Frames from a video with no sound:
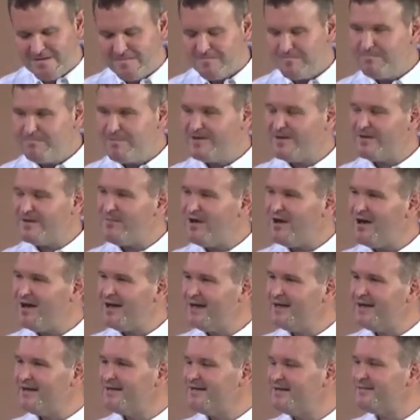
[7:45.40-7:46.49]
But Nehemiah,
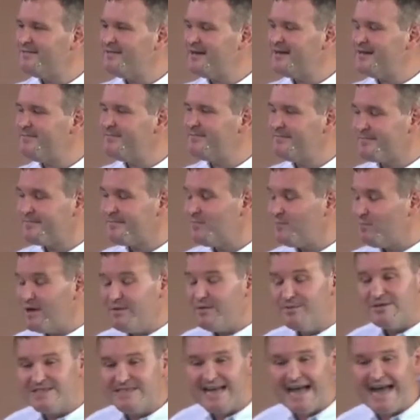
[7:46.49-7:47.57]
he
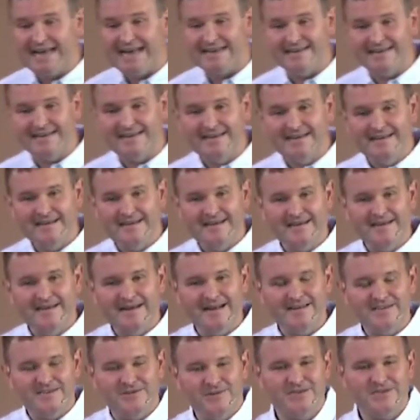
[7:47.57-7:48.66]
was sad.
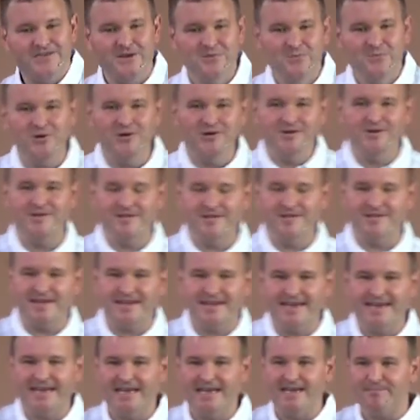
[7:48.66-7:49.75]
And so it's no wonder that the
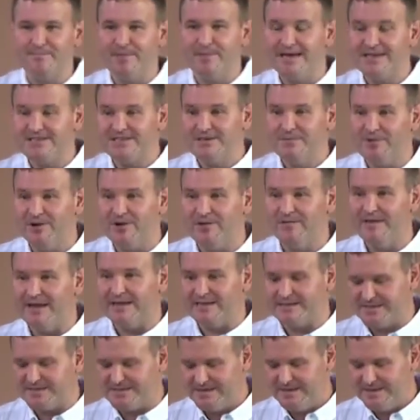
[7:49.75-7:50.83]
king picked up on
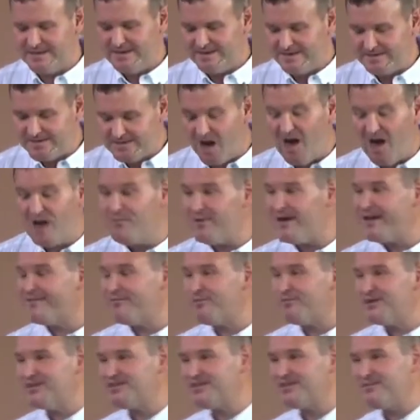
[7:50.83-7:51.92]
this at a time when
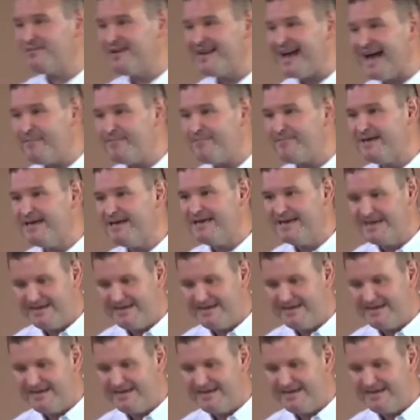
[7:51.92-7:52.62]
everybody should have been happy